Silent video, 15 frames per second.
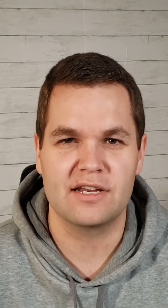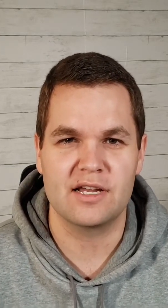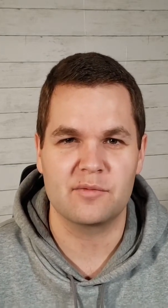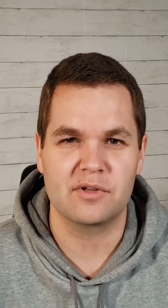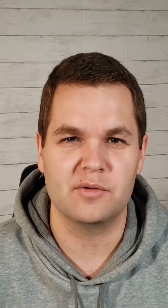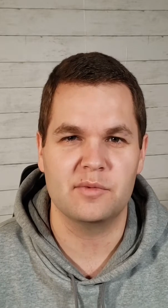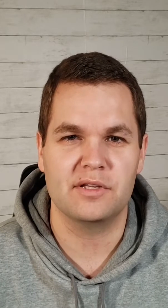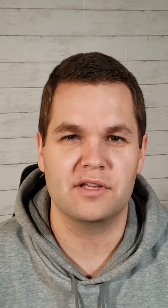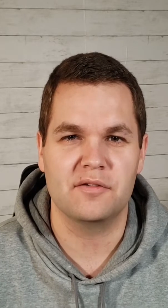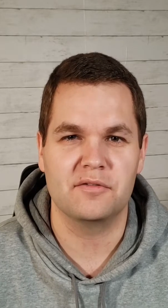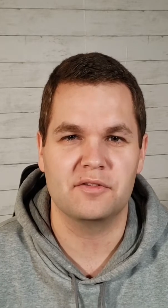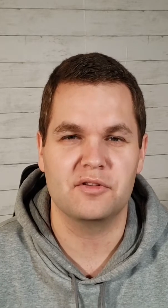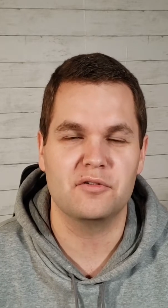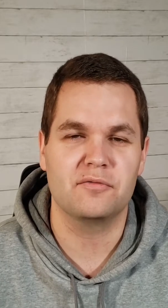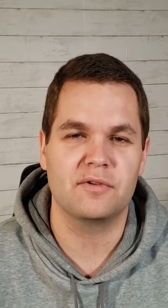and I'm going to be
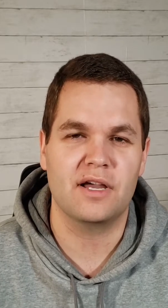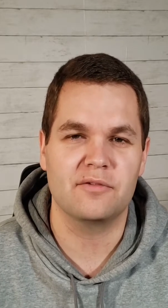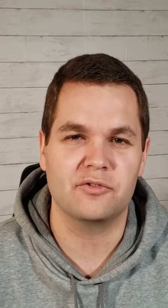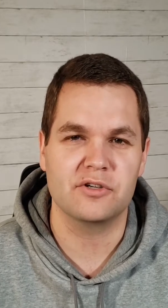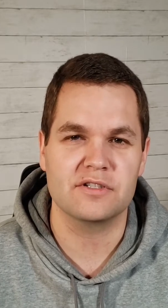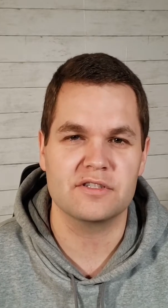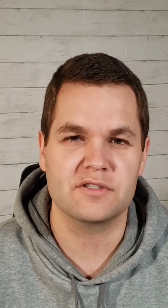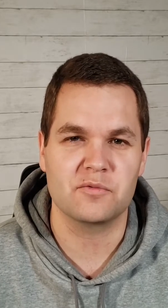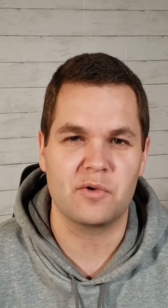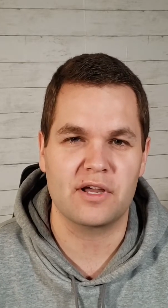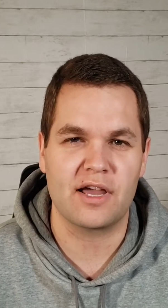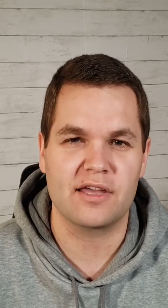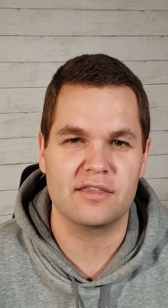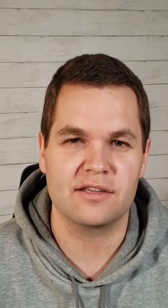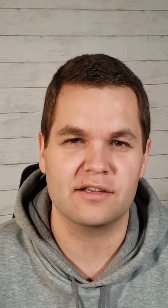giving you five reasons
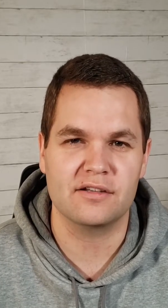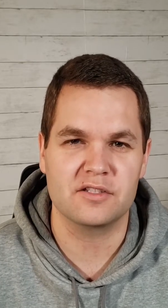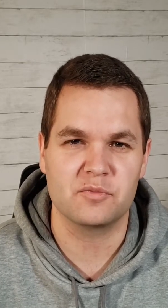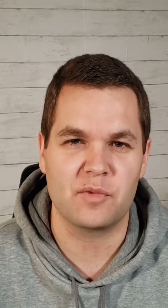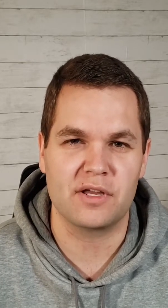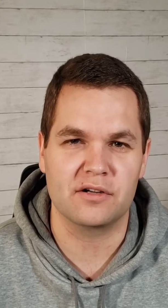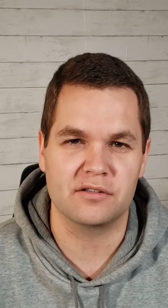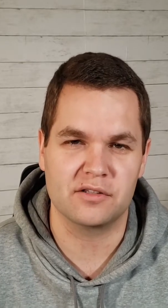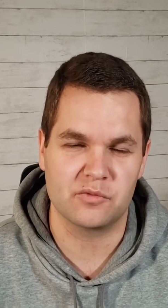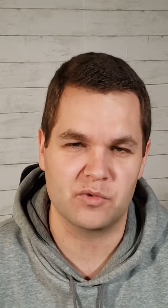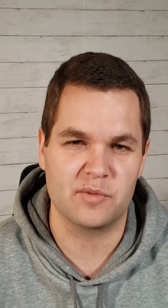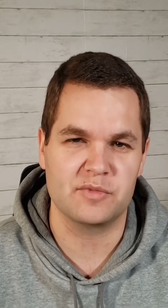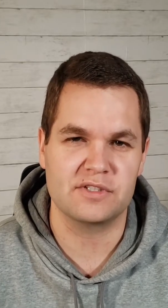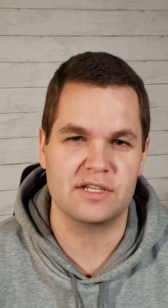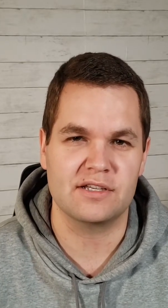why I think it is better than
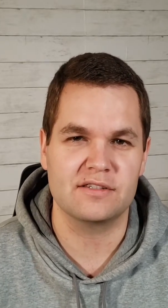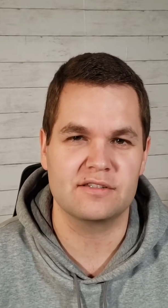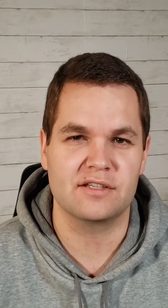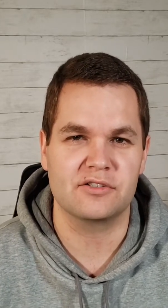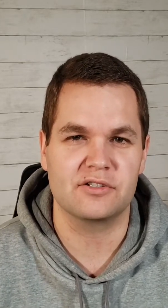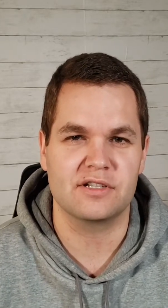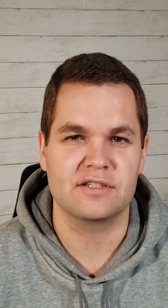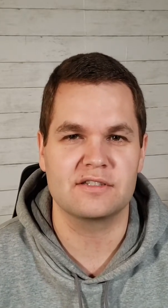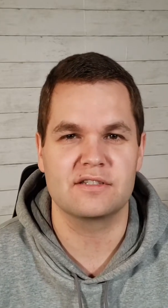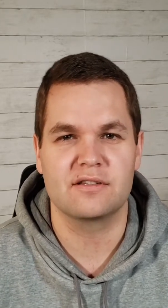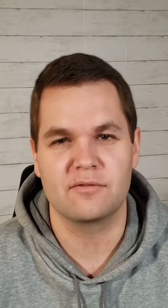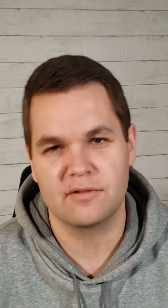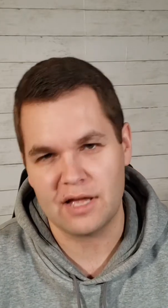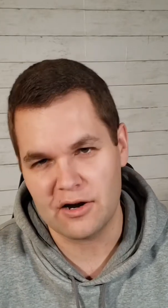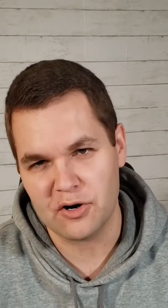websites such as
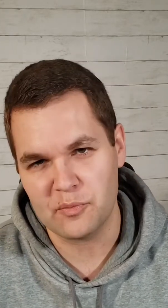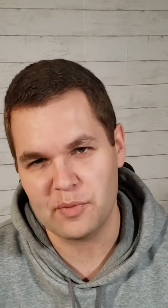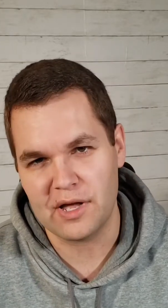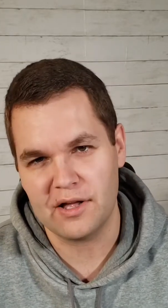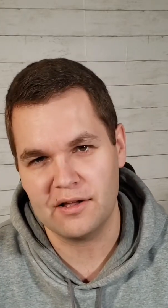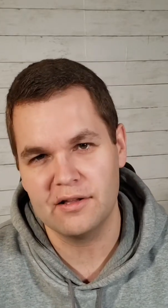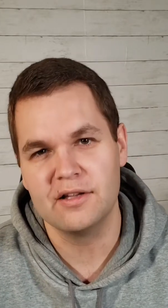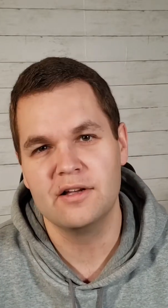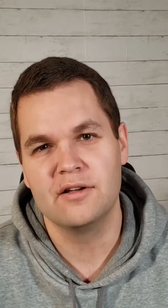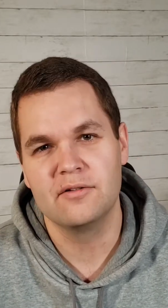ArtPal,